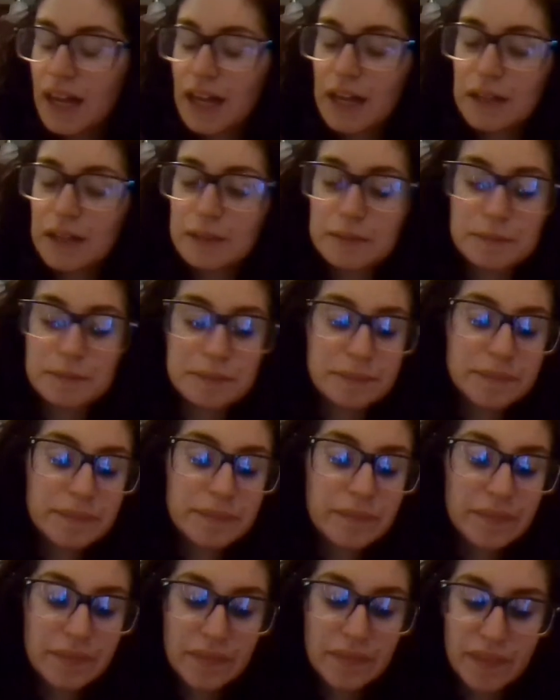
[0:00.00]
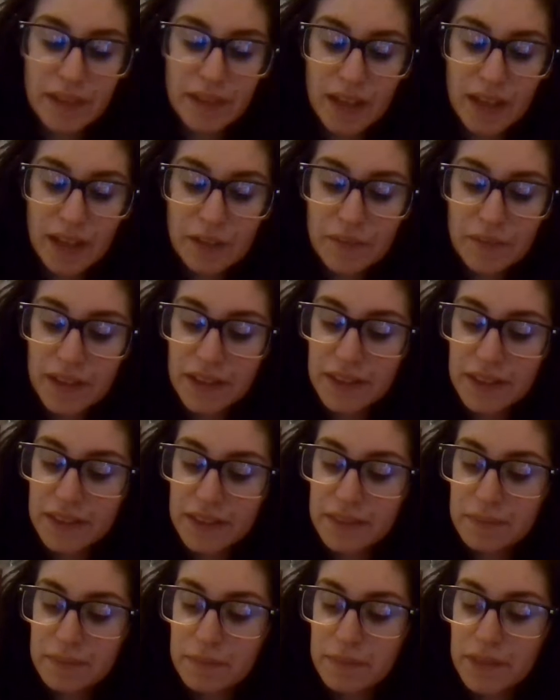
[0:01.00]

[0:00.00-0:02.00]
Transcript: And with